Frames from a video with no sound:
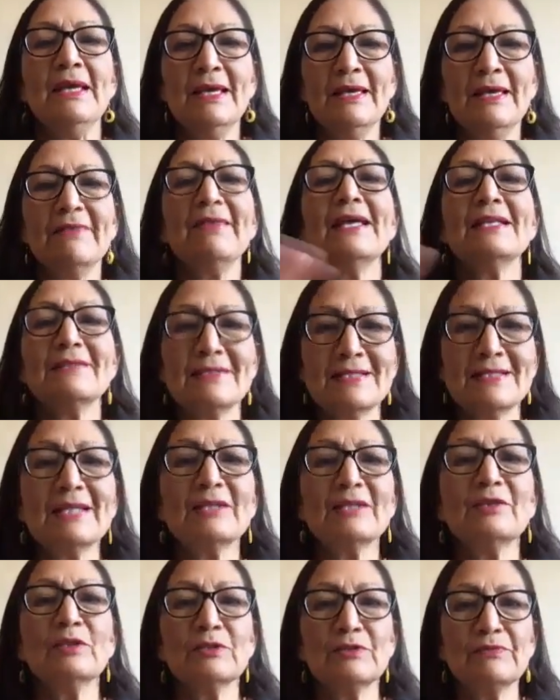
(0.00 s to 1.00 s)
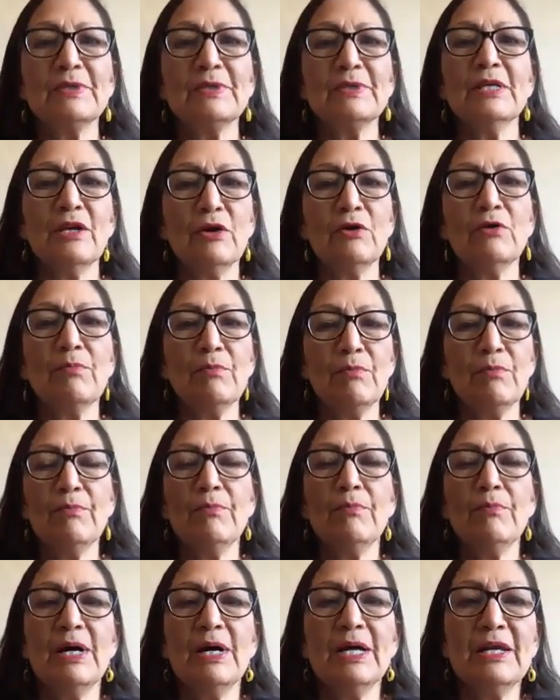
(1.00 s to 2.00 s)
that settled,
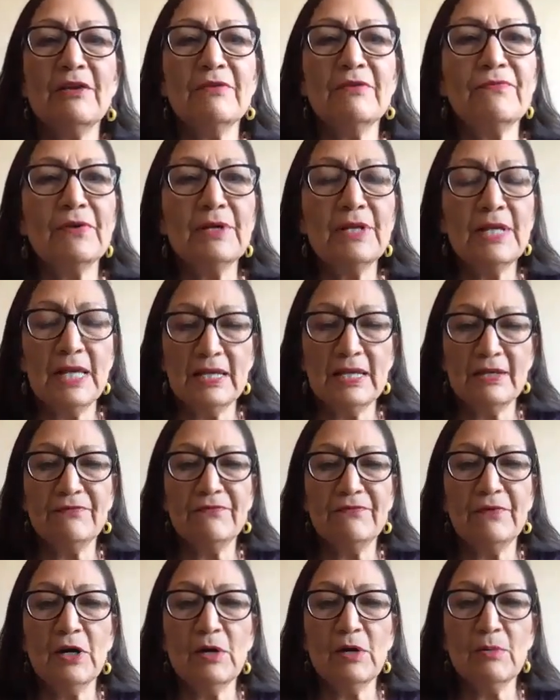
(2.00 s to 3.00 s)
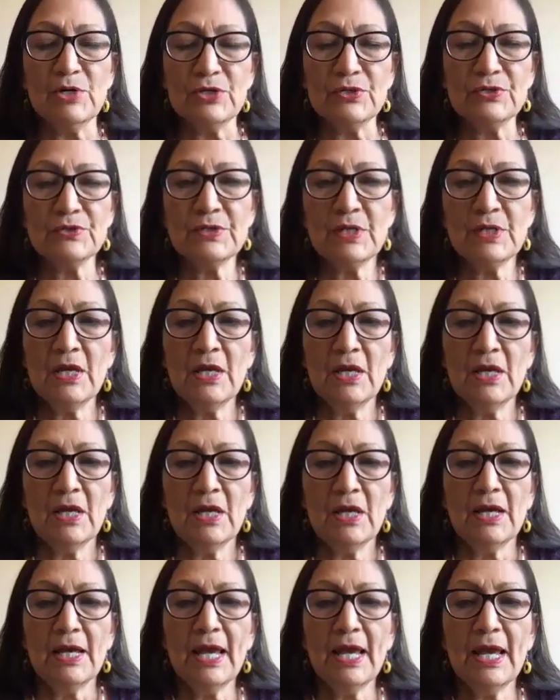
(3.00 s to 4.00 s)
money for Native farmers.
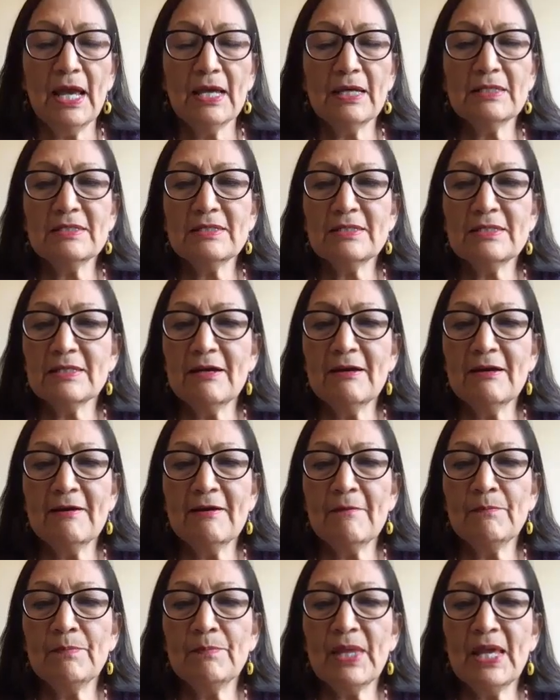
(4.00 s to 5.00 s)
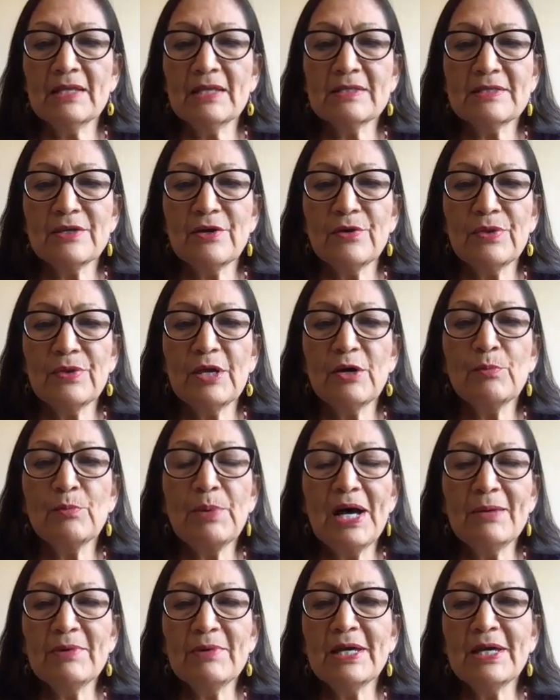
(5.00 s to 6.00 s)
And so the
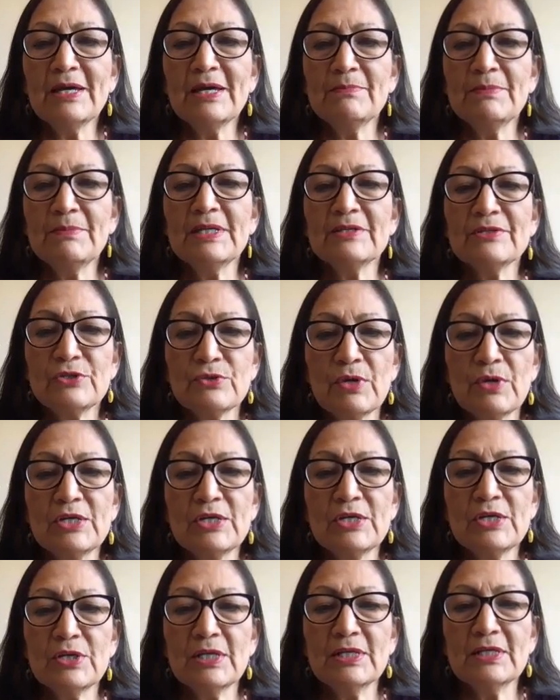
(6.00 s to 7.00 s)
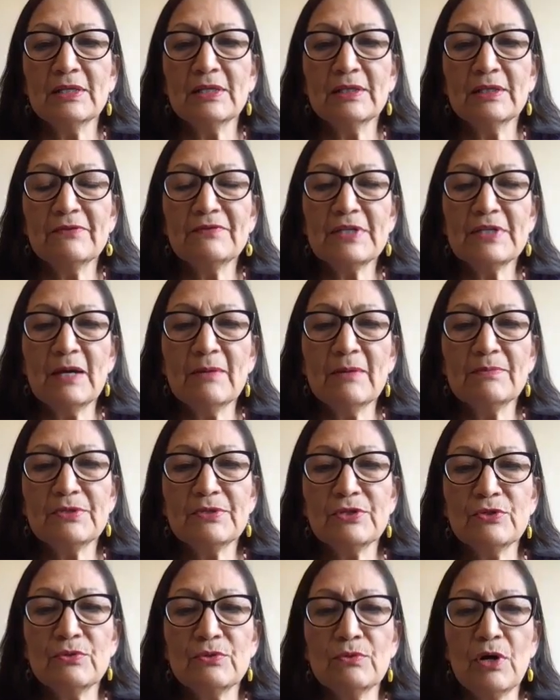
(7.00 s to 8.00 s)
Obama administration lived up
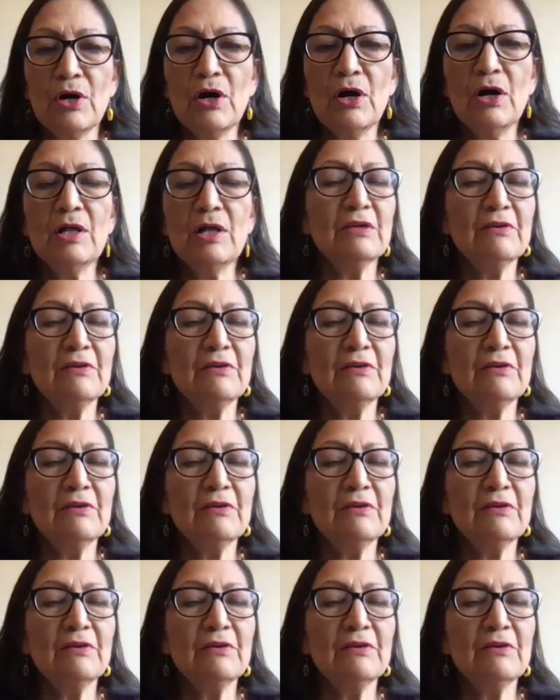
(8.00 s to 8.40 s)
to all